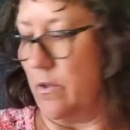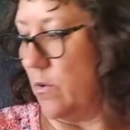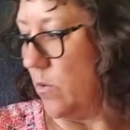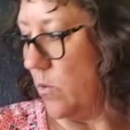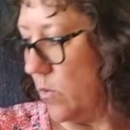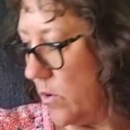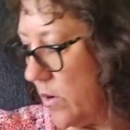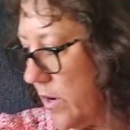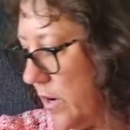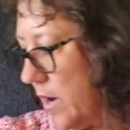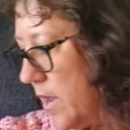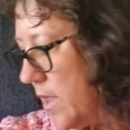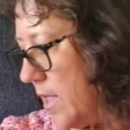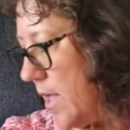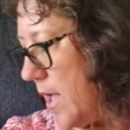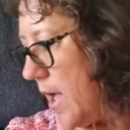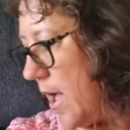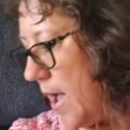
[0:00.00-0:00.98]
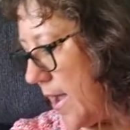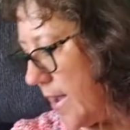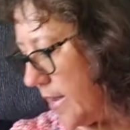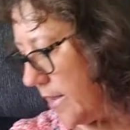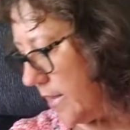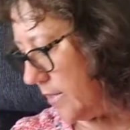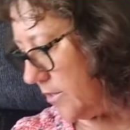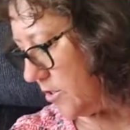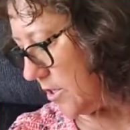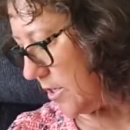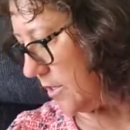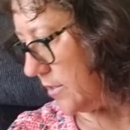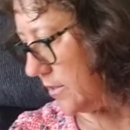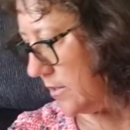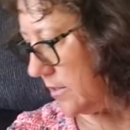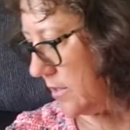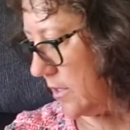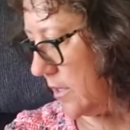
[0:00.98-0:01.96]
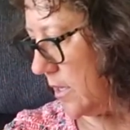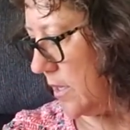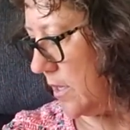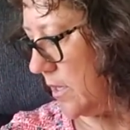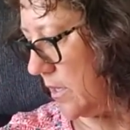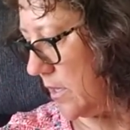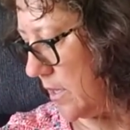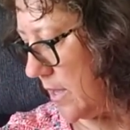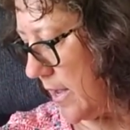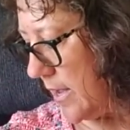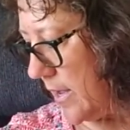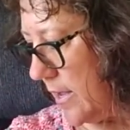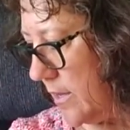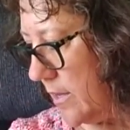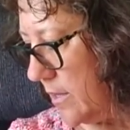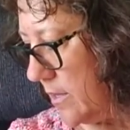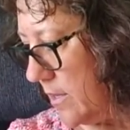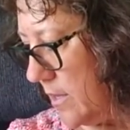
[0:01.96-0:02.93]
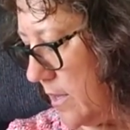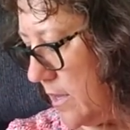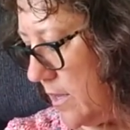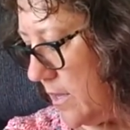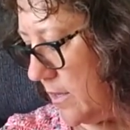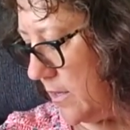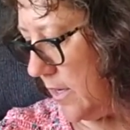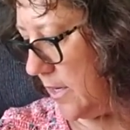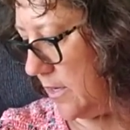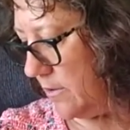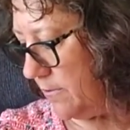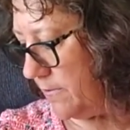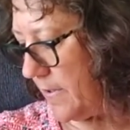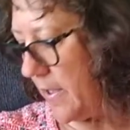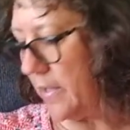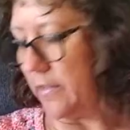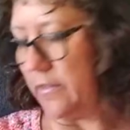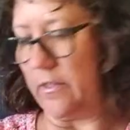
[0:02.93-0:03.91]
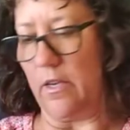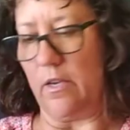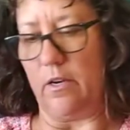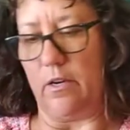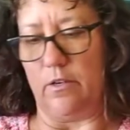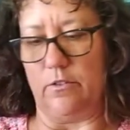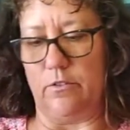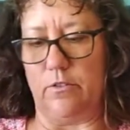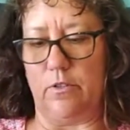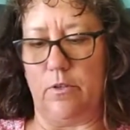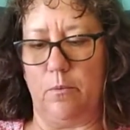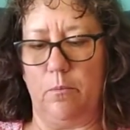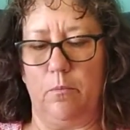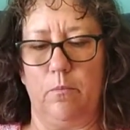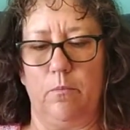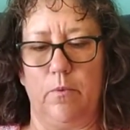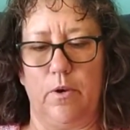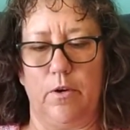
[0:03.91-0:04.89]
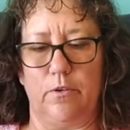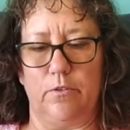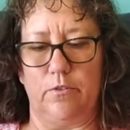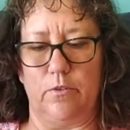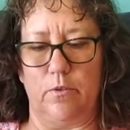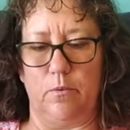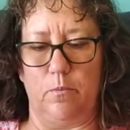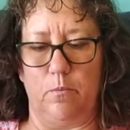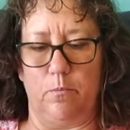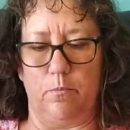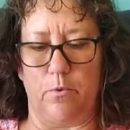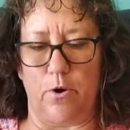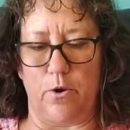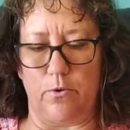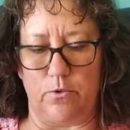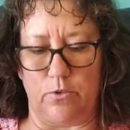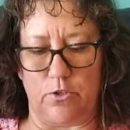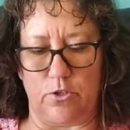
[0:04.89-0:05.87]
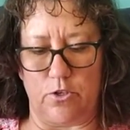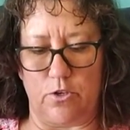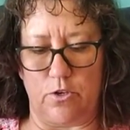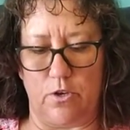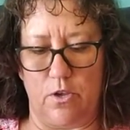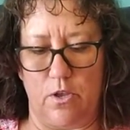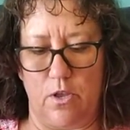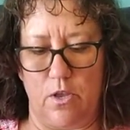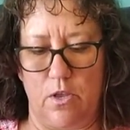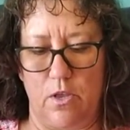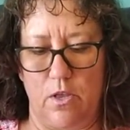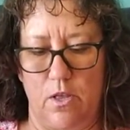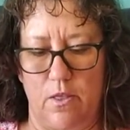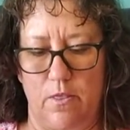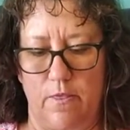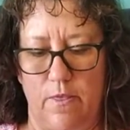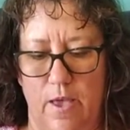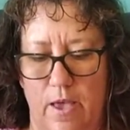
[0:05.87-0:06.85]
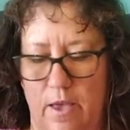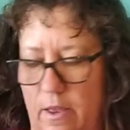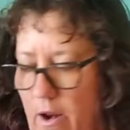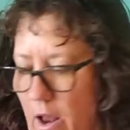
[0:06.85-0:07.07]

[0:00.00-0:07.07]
Or I can just needle felt. Here's a brooch that